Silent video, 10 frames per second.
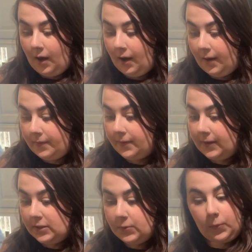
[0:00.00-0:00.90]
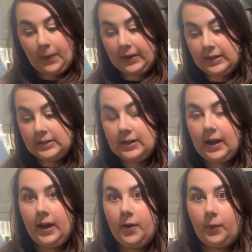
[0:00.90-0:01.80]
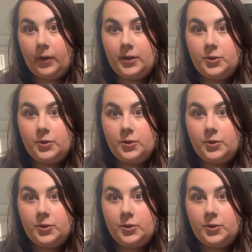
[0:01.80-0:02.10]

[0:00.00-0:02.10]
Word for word: Um, the things that we're making today, we're gonna